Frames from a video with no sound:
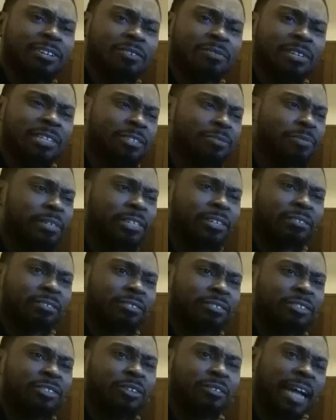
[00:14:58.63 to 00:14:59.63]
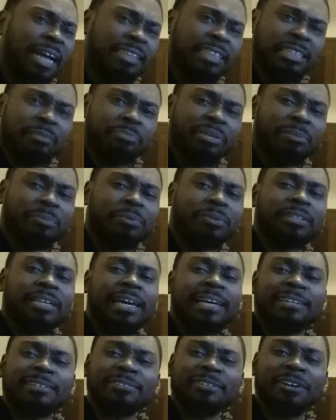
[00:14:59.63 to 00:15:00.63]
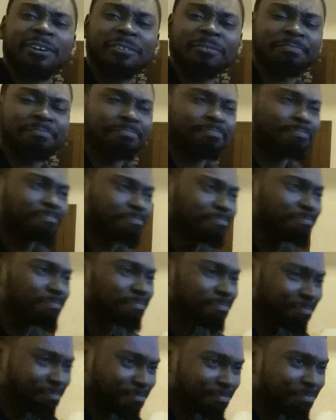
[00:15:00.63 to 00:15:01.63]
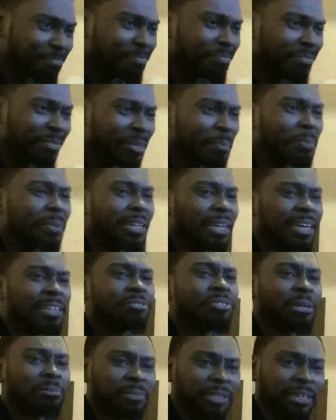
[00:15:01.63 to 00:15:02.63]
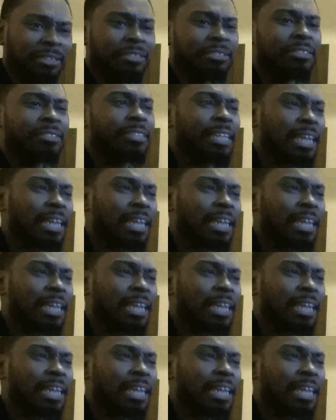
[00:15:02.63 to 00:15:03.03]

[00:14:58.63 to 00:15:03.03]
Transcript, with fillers: you don't you really don't you don't like these people. Like you know, I'm glad he dropped that